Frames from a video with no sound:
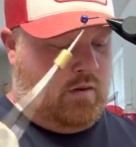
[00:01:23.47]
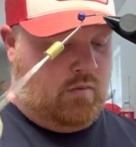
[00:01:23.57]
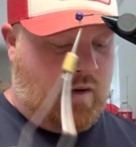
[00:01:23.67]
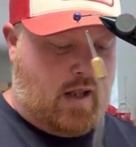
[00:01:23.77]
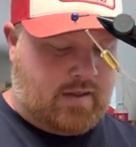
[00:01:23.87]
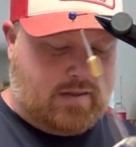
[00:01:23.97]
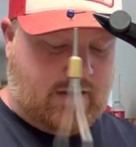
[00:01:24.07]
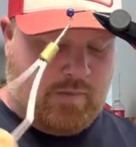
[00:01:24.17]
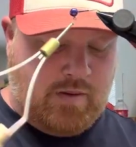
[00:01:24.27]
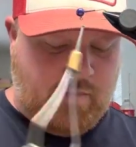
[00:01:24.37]
What I like to
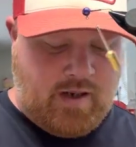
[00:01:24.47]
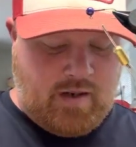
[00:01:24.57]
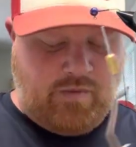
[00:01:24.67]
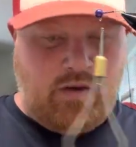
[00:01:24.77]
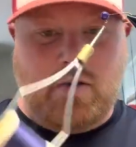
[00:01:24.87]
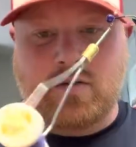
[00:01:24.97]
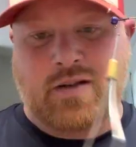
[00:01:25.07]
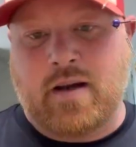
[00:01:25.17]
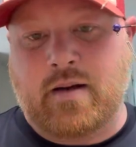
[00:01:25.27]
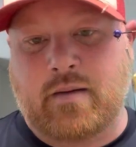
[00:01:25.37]
tell people, man, if you use
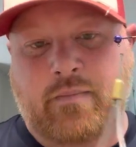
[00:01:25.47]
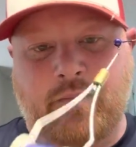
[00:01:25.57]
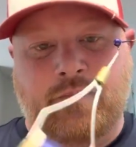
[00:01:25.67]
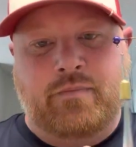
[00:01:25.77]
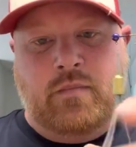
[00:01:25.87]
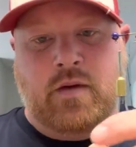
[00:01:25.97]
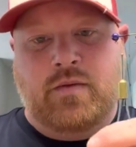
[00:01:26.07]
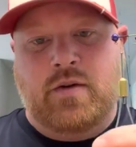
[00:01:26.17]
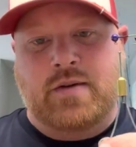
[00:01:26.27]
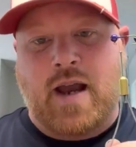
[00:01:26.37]

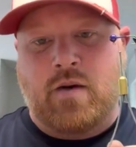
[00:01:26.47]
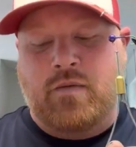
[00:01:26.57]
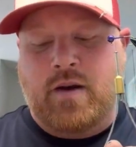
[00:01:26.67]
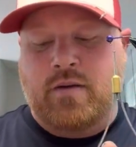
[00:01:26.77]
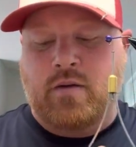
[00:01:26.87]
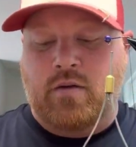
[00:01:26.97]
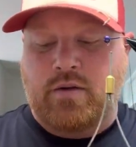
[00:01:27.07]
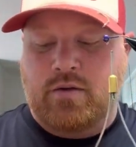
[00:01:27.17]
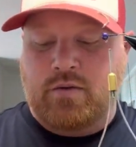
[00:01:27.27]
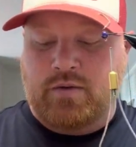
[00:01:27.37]
hackle feather or
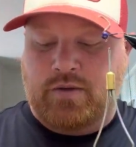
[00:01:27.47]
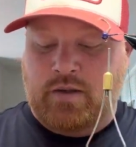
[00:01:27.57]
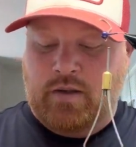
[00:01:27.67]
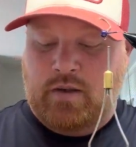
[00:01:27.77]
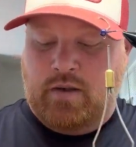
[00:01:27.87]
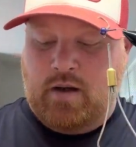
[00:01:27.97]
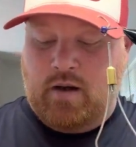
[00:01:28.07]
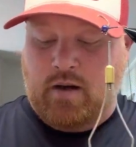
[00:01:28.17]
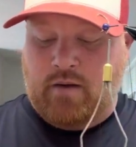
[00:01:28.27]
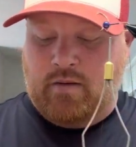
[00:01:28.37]
you use
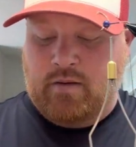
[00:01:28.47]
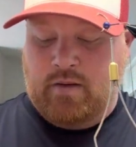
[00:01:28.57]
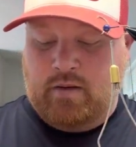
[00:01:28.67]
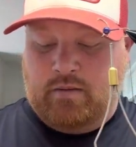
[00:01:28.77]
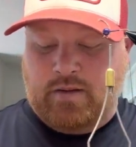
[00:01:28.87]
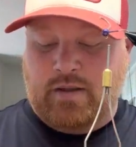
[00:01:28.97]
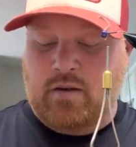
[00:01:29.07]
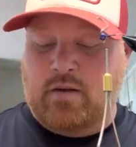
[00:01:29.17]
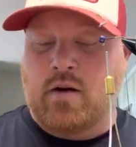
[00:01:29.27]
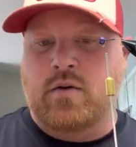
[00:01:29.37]
the
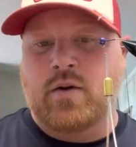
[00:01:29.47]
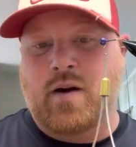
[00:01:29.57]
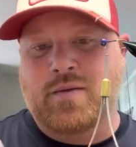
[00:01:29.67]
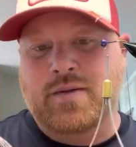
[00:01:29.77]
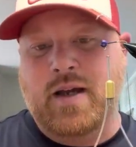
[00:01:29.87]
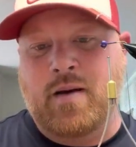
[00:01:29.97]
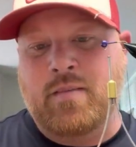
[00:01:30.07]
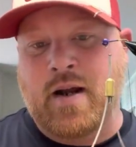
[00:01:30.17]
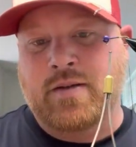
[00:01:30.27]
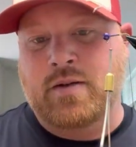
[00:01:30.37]
silicone, you can always cut them
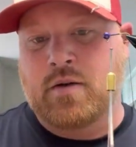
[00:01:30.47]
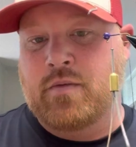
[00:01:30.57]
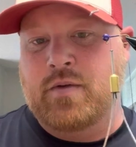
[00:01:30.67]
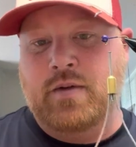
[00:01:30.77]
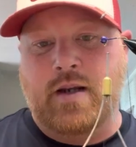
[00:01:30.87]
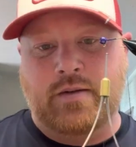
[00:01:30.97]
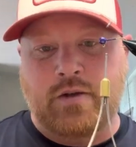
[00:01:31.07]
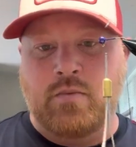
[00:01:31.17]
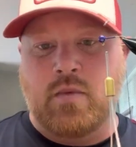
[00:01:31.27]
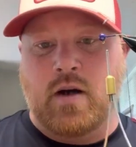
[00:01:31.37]
down. So if you get
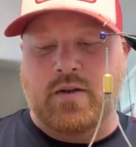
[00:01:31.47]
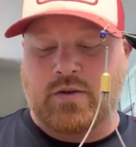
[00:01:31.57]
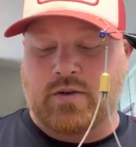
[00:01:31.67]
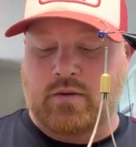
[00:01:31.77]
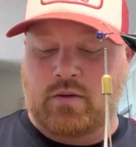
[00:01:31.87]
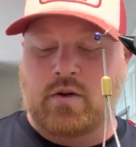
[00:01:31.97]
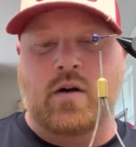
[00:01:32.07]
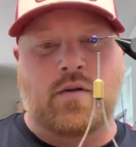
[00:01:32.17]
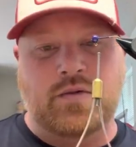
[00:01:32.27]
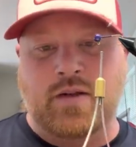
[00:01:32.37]
too much, you
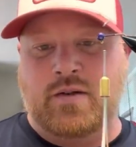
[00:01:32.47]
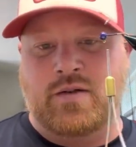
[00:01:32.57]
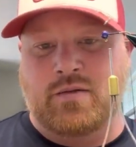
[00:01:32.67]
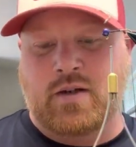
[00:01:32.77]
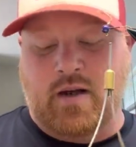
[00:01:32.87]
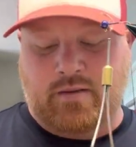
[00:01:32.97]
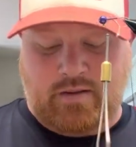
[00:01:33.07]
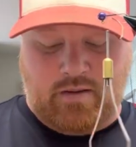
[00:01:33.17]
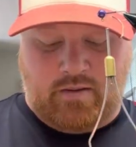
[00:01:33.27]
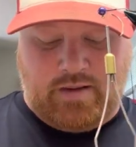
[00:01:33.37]
can always cut
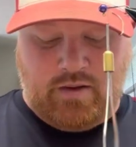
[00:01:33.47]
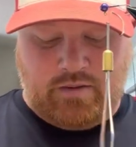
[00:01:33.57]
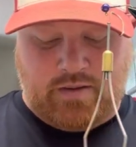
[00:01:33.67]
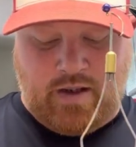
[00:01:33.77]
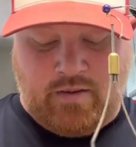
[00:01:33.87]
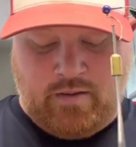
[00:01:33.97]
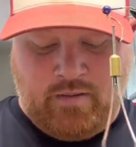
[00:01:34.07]
the tails down.